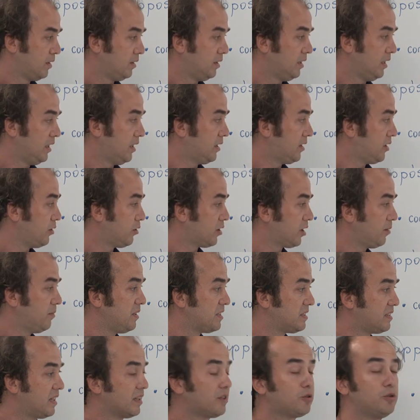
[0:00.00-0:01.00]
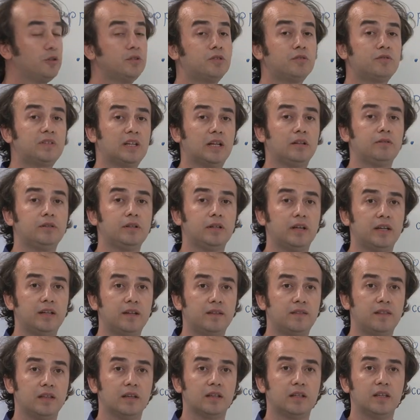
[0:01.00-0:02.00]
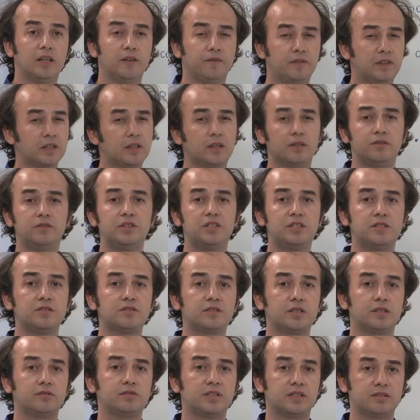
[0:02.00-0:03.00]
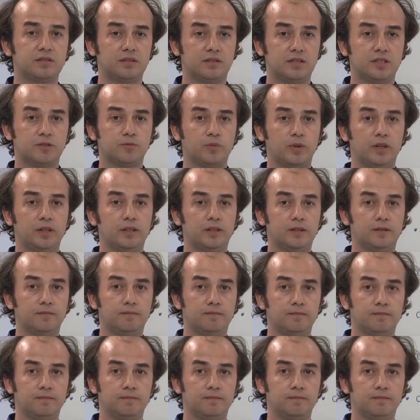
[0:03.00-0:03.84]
The theorem is not going to tell you anything if the conditions are not satisfied.